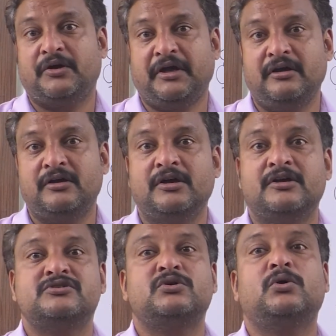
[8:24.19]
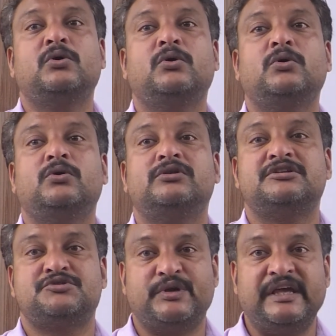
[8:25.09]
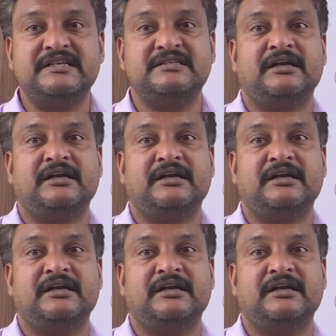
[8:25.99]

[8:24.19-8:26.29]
Okay, so the trees